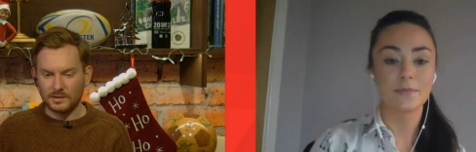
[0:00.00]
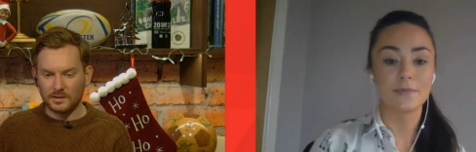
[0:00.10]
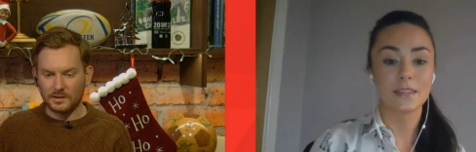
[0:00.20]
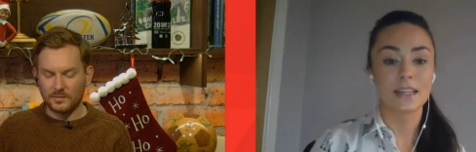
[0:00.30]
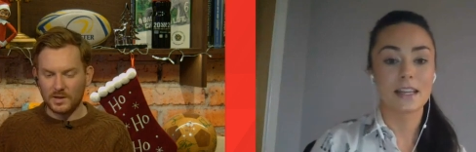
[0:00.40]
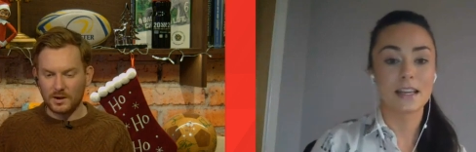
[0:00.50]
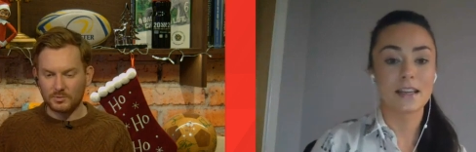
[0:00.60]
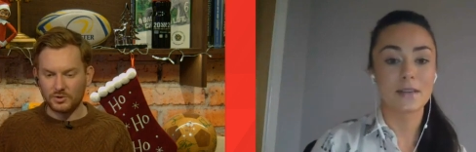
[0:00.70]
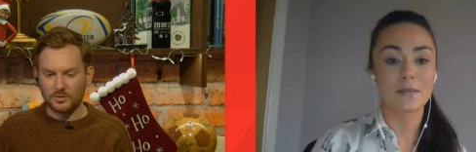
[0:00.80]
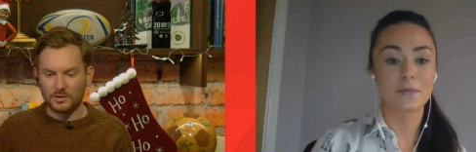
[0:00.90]
Speaker 1: to, to give that
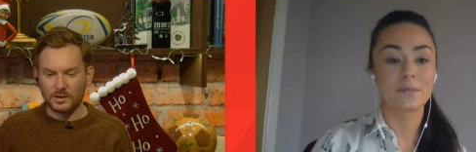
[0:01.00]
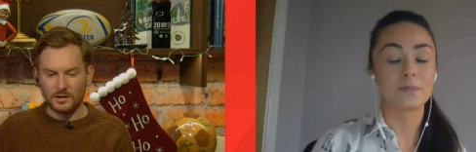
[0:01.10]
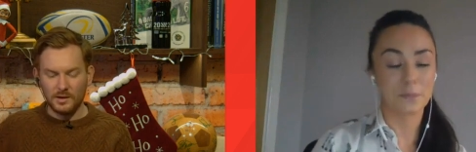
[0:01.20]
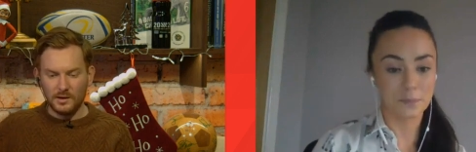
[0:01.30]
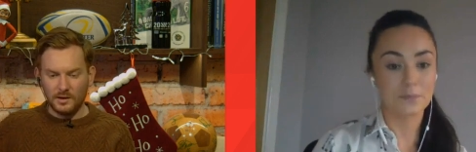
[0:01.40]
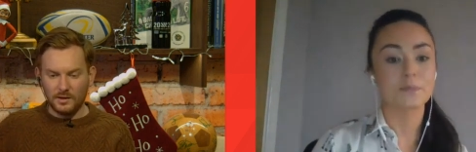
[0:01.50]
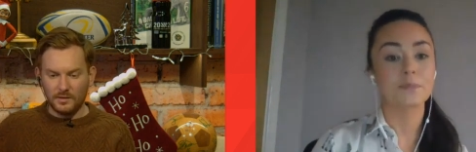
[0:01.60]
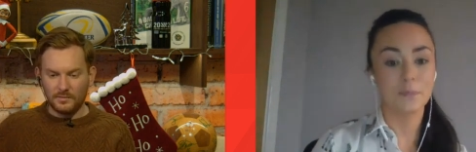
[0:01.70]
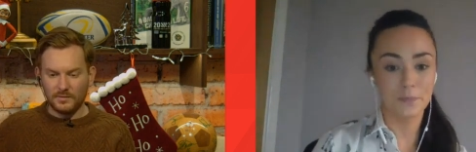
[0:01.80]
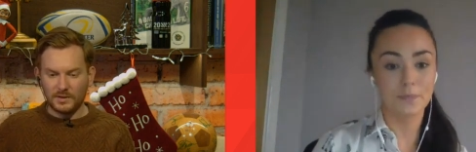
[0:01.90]
opportunity.
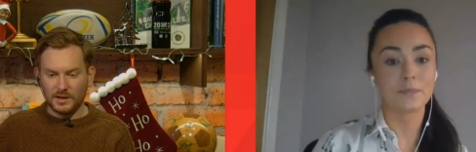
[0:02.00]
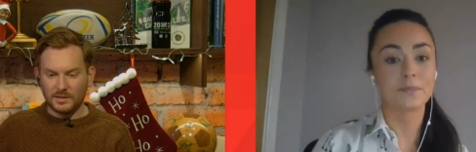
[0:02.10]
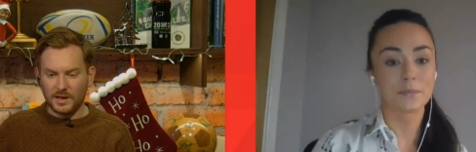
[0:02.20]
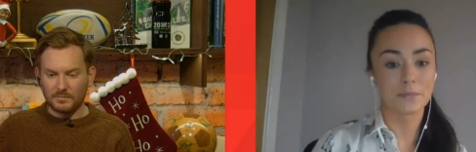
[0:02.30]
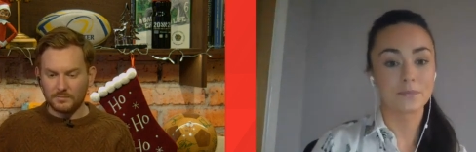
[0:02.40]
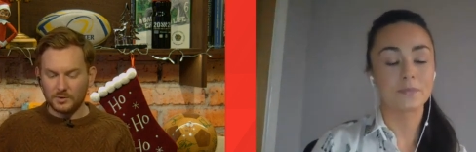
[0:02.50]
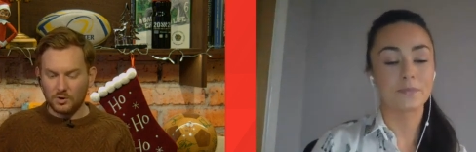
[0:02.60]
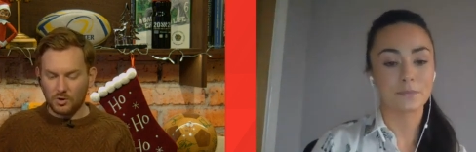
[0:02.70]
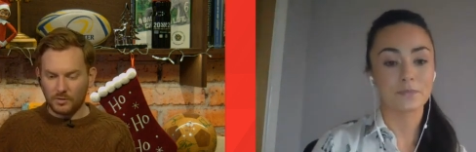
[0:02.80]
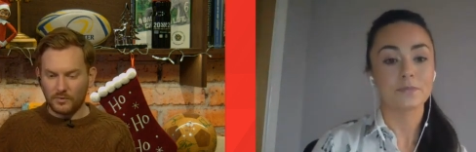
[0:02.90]
15 mm. then, hmm.
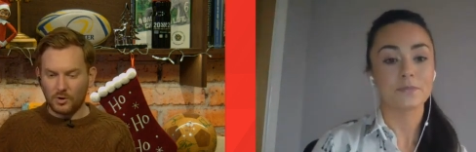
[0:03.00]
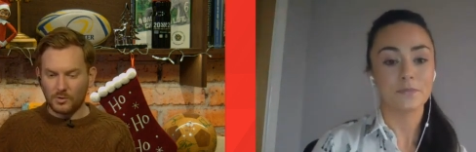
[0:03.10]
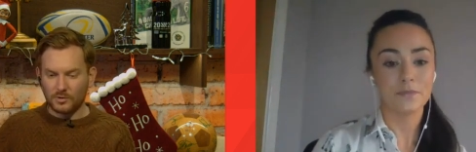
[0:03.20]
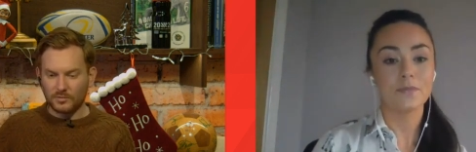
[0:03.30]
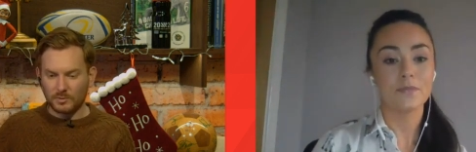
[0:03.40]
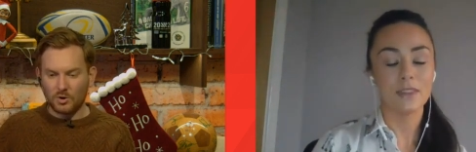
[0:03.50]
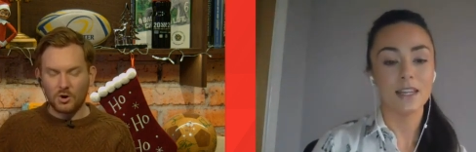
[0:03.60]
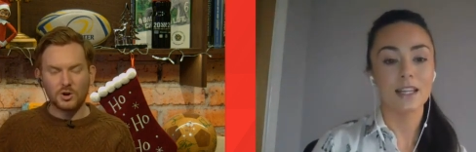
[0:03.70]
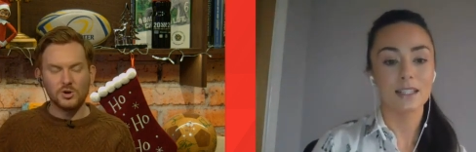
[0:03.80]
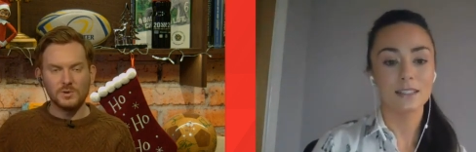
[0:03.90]
corner forward from
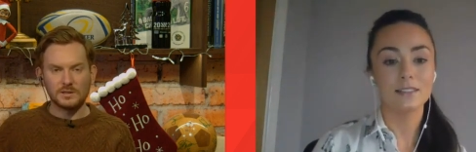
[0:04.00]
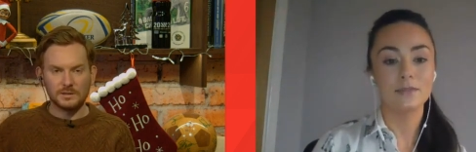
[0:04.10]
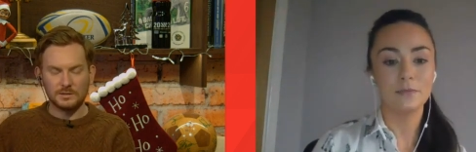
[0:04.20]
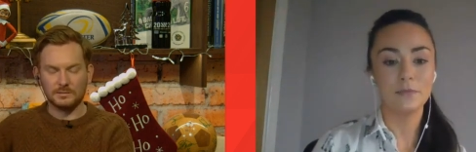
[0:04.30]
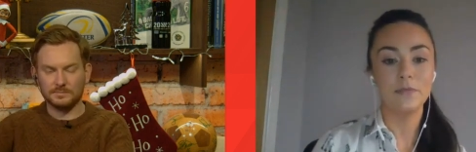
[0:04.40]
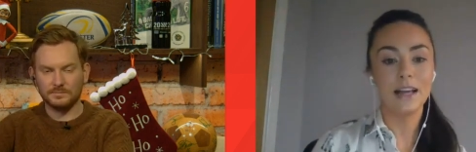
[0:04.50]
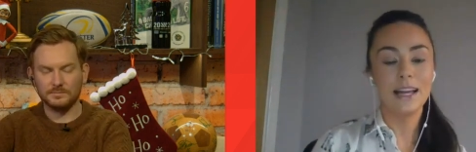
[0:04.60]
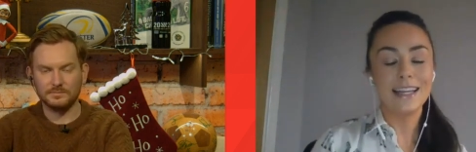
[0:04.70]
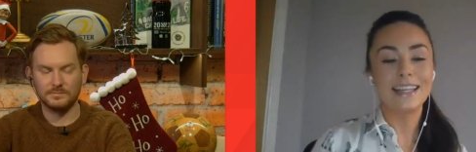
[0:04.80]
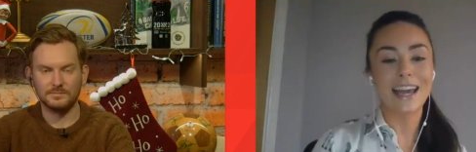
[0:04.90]
Cork. Who is it?
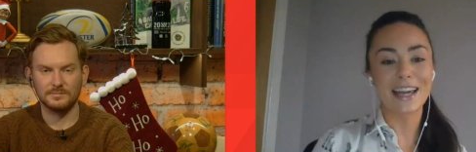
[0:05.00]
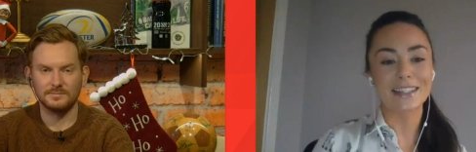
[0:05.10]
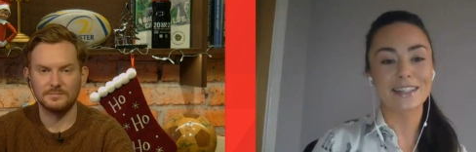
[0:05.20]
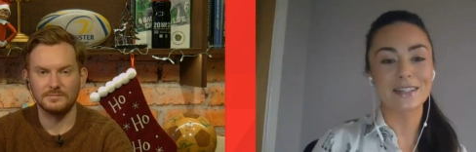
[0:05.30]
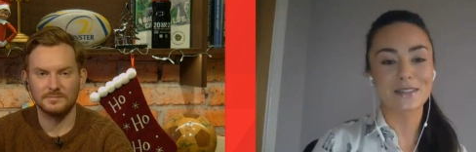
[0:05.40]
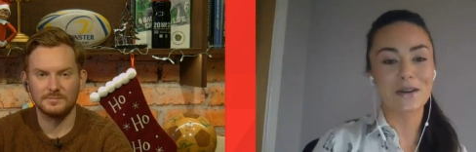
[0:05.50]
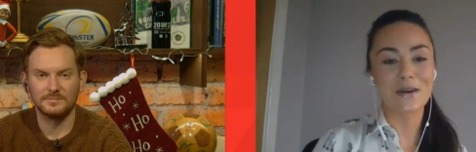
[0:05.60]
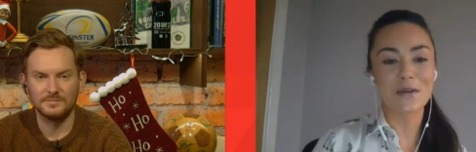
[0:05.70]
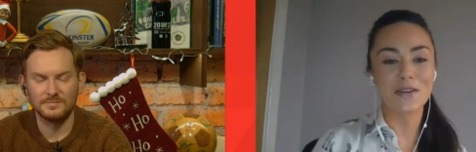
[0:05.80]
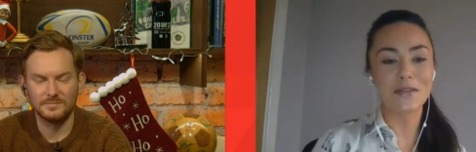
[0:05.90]
Speaker 2: Yes,
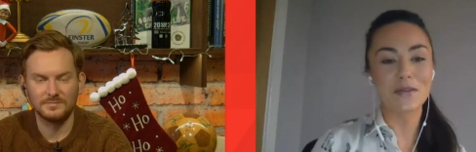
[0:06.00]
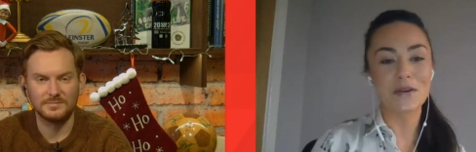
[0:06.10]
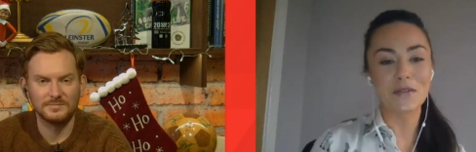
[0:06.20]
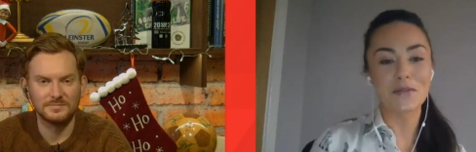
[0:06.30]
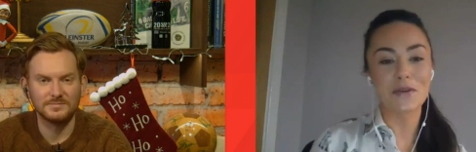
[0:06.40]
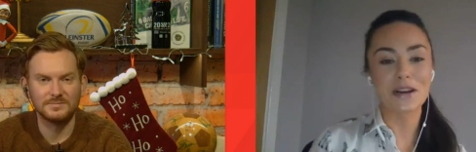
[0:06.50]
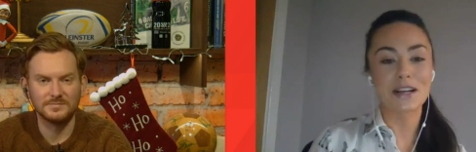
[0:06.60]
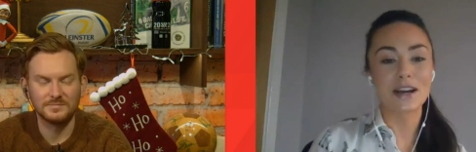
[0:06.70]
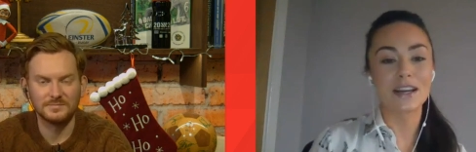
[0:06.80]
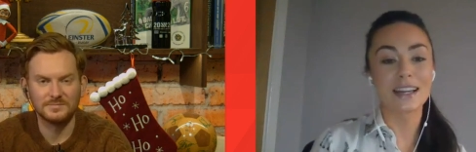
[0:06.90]
so corner
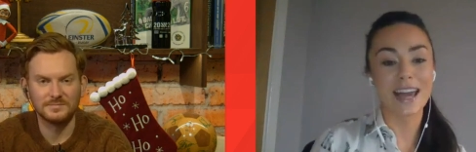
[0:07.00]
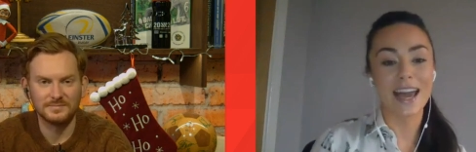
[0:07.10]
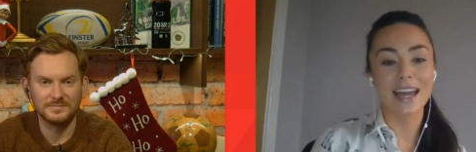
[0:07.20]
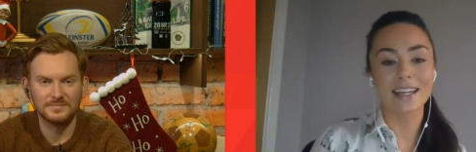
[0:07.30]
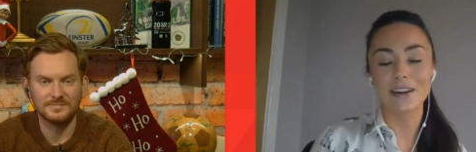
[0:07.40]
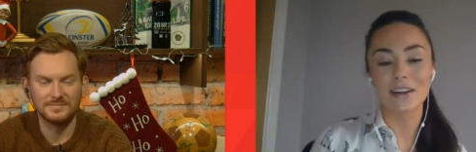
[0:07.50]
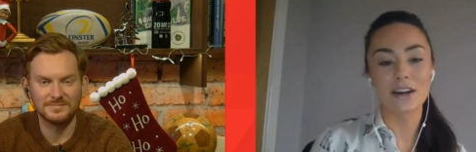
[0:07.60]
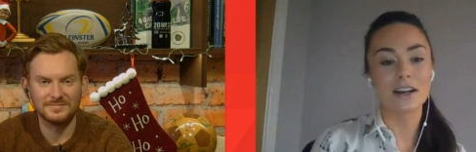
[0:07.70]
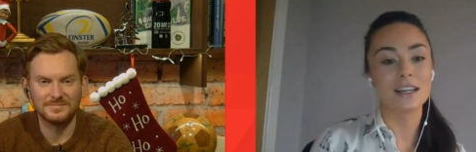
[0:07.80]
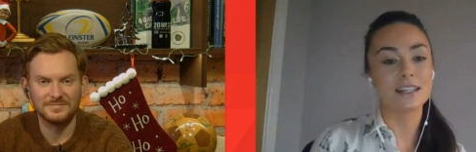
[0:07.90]
forward, I again,
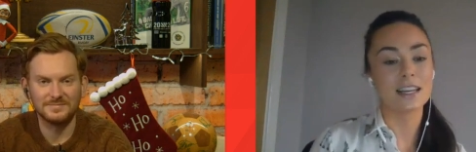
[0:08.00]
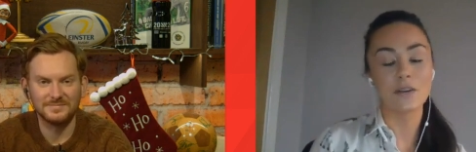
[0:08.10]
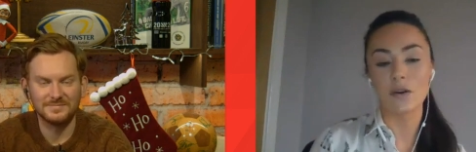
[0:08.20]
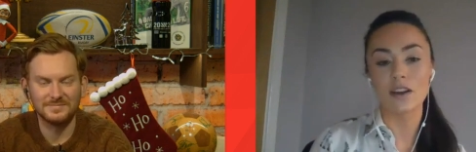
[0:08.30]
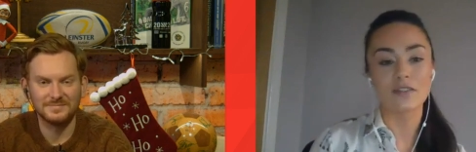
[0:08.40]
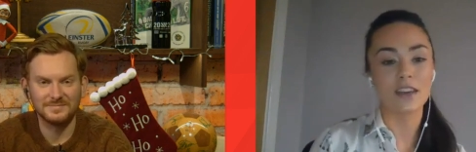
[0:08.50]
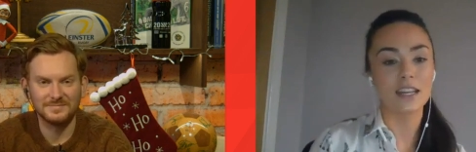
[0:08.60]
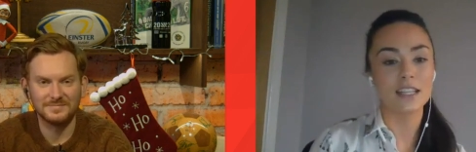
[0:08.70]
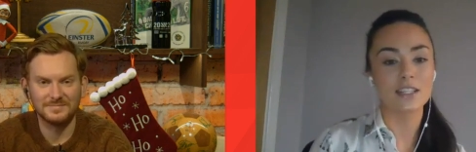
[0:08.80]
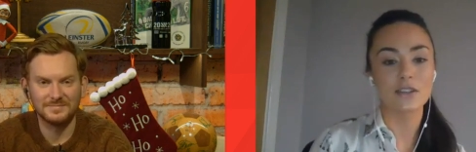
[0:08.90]
I, I think Orla
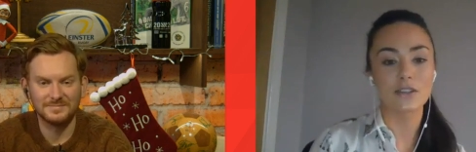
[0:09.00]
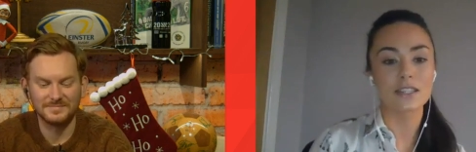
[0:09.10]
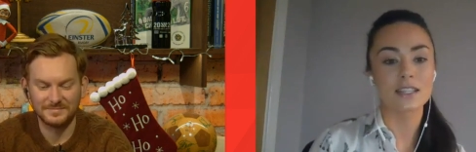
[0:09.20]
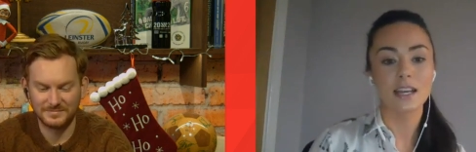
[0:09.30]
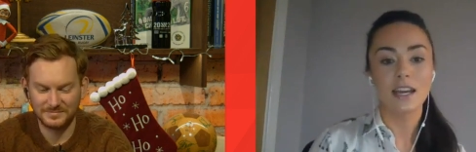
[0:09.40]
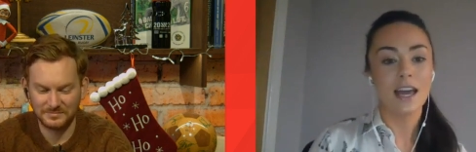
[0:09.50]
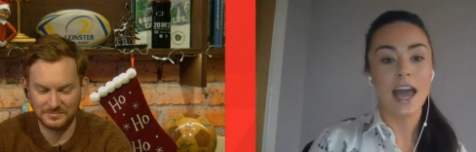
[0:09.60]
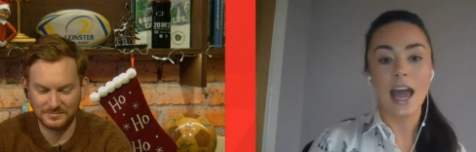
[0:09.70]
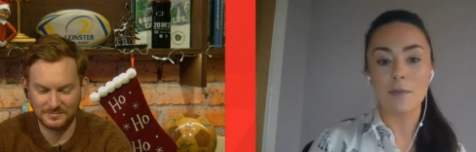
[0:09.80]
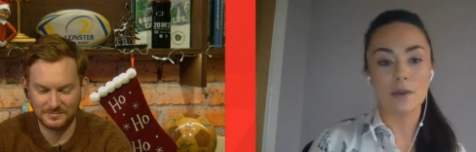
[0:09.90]
Finn is just
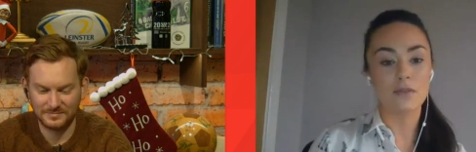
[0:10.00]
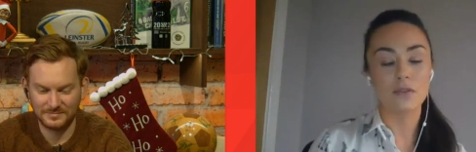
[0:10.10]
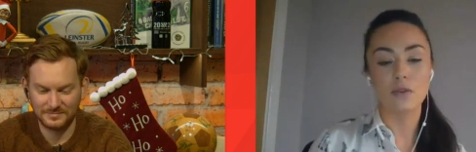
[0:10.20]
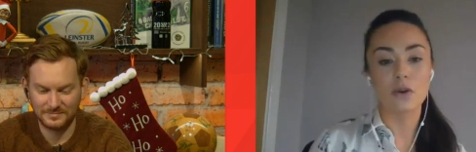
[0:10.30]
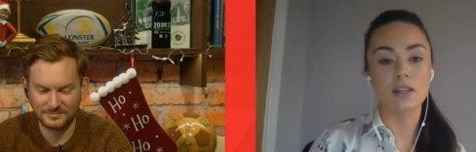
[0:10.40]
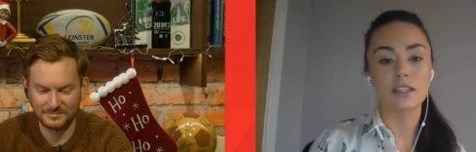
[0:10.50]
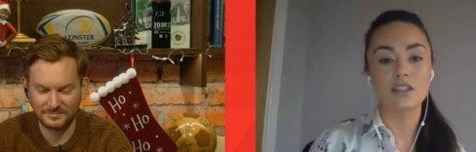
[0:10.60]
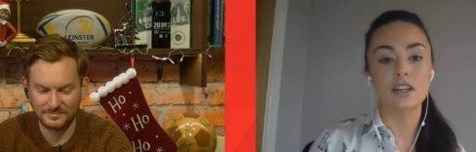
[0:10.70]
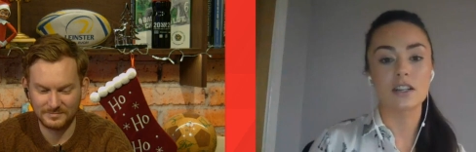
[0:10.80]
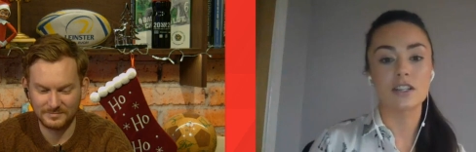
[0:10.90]
epic for Cork this